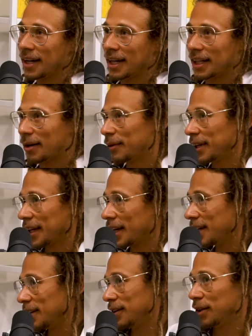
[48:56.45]
and I'll be like,
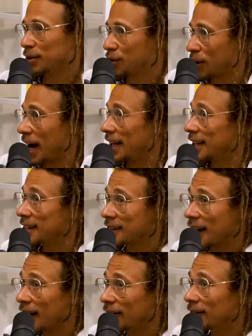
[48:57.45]
hey, try this
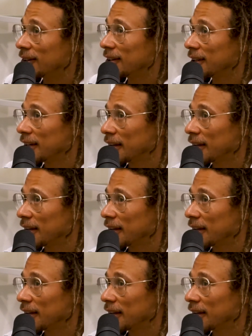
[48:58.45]
out.